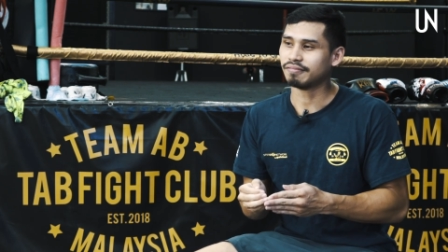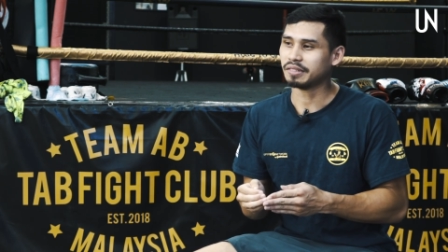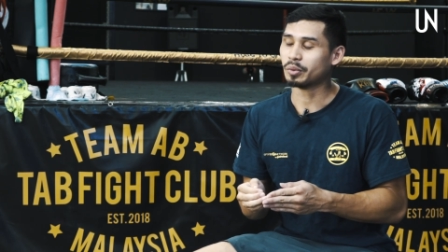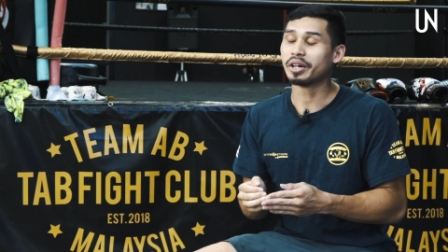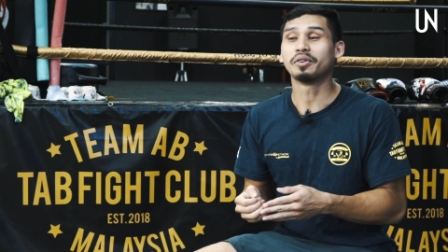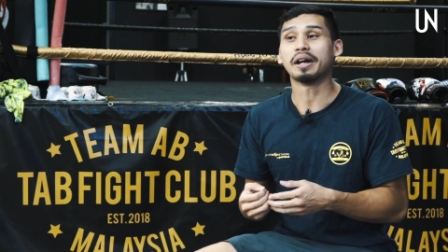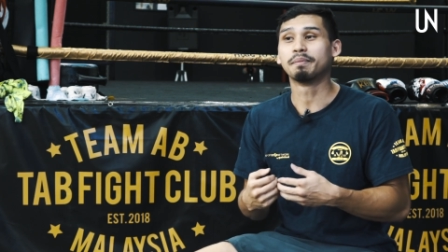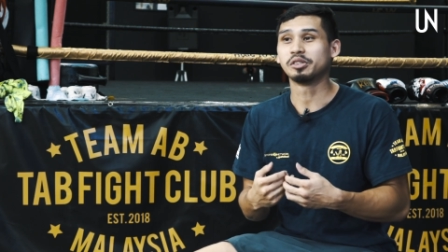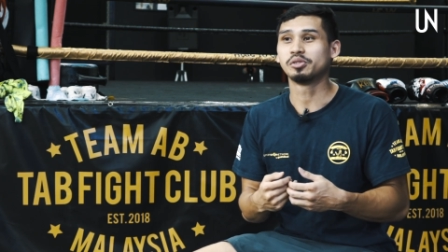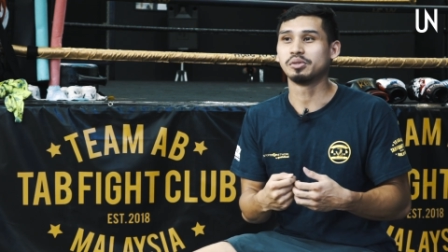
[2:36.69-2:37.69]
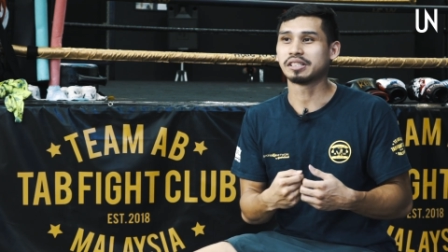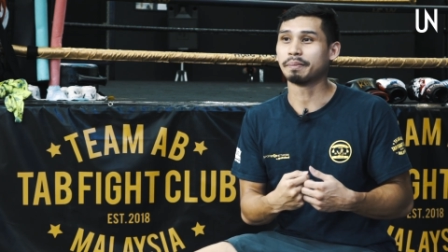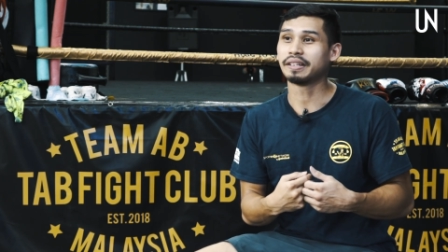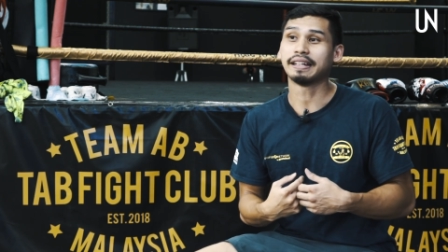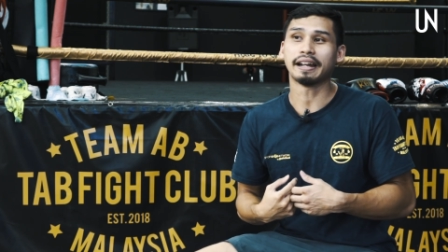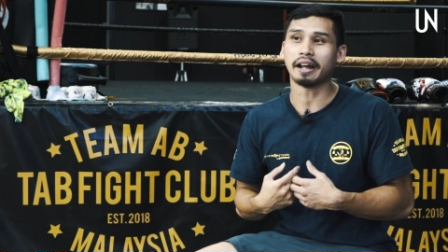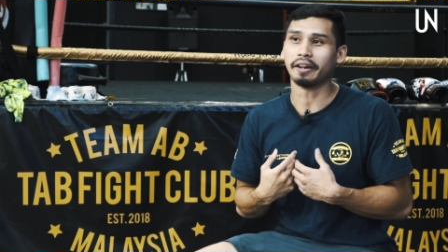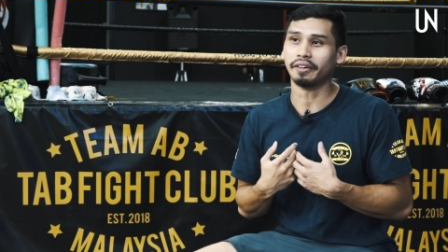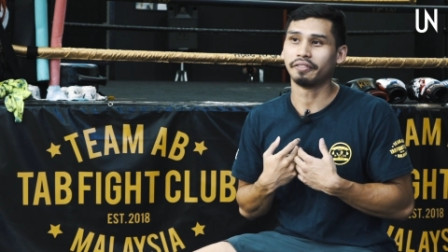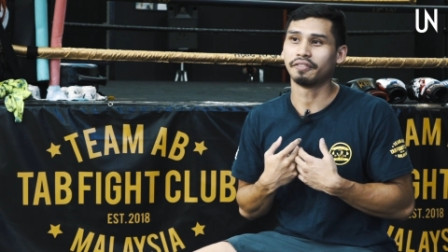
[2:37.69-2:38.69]
I pursue something that
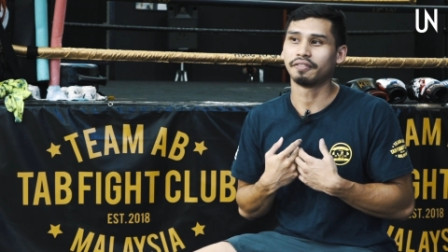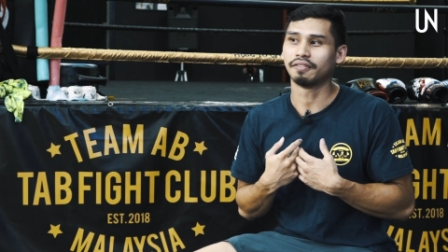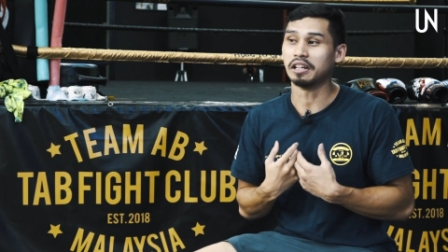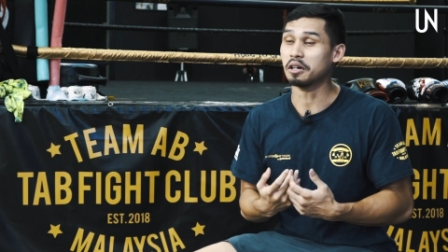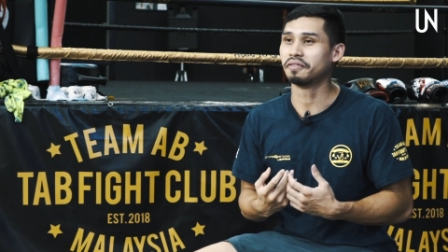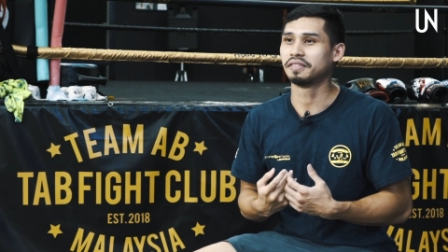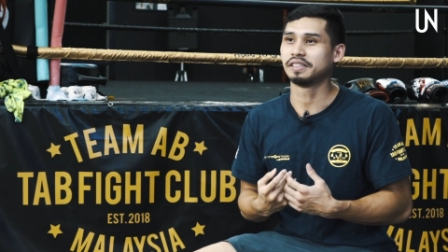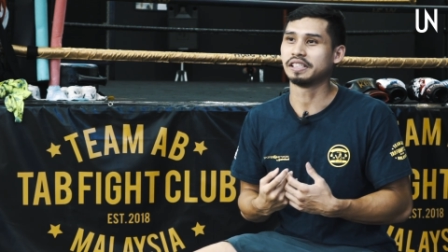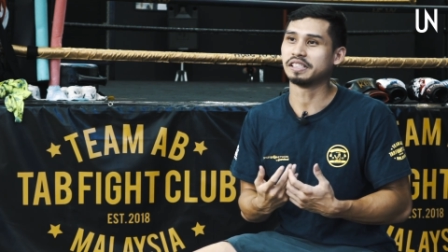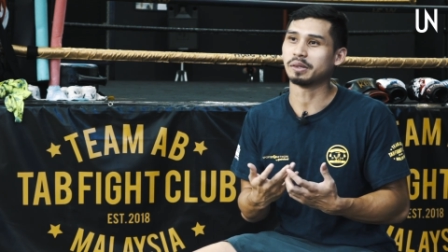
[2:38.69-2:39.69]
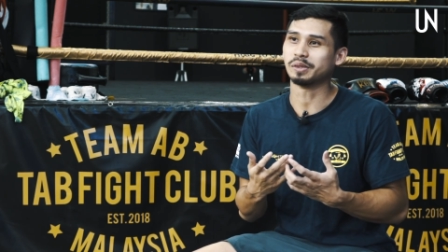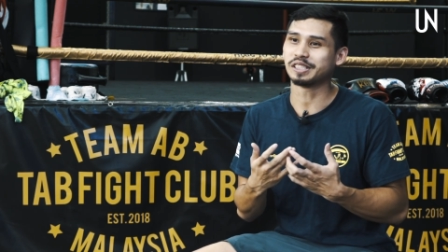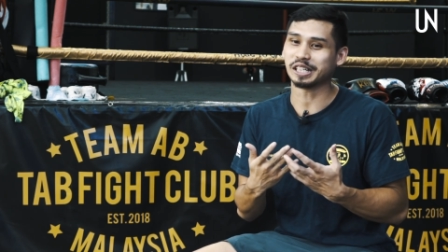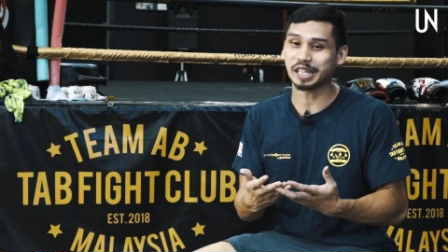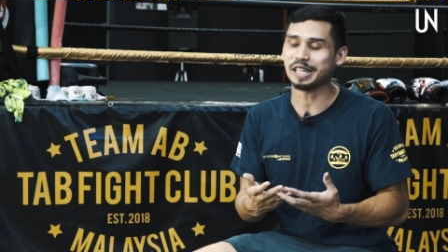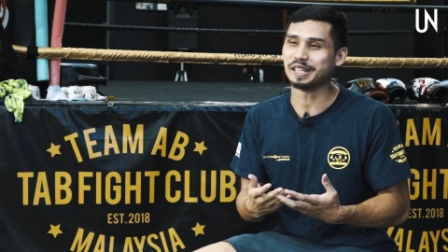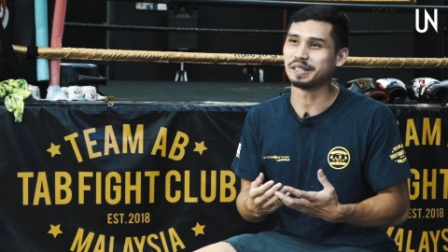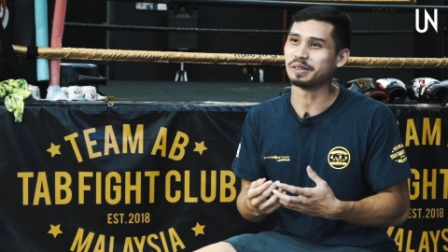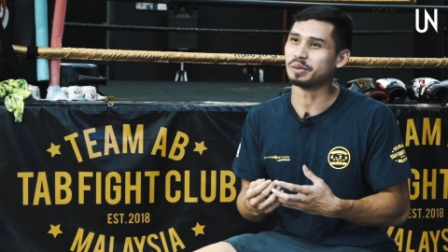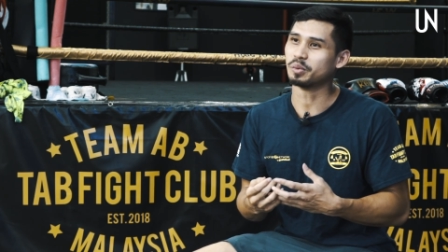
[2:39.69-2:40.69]
I love since I was a kid,
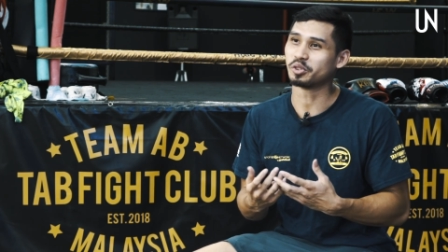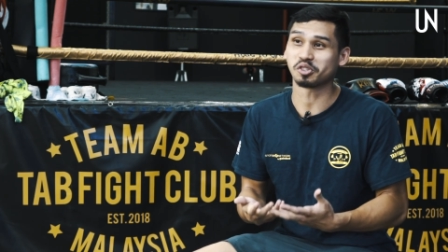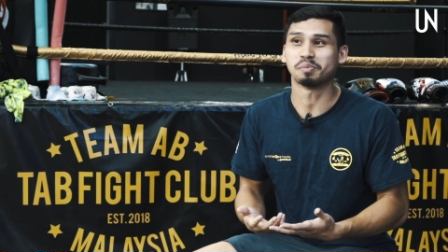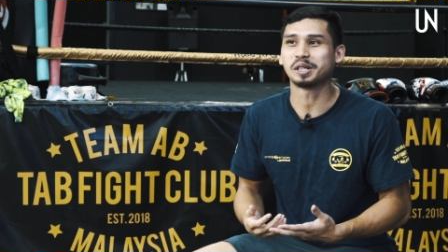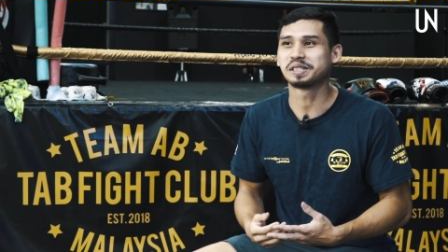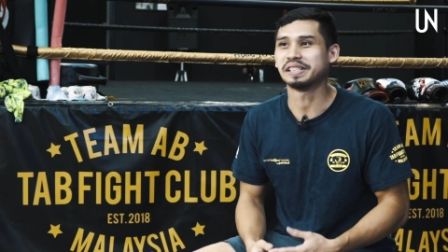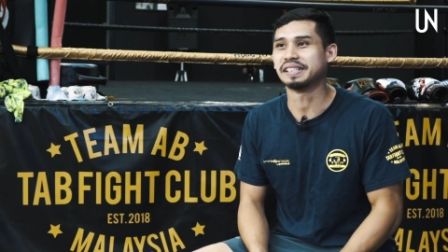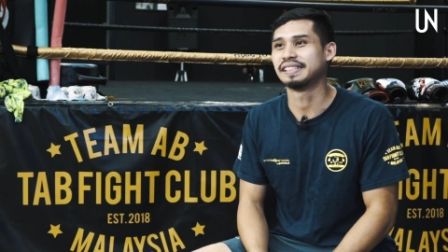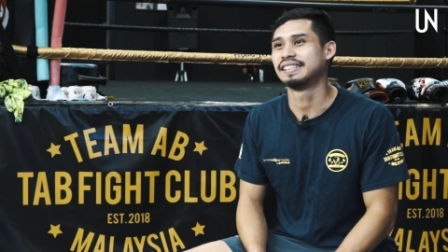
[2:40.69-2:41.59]
which is boxing.